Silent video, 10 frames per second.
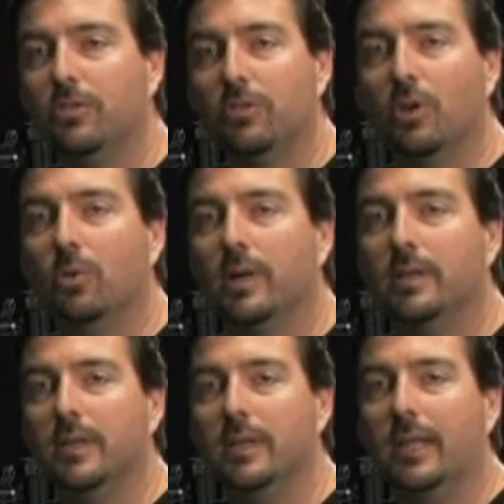so
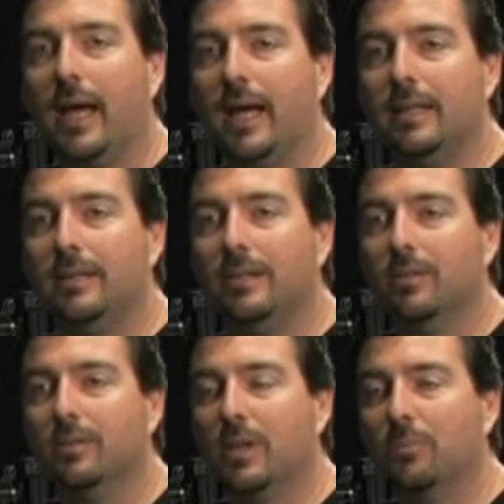quickly that
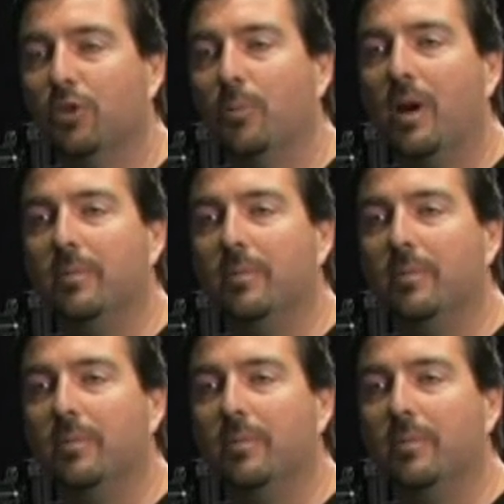you'll get so far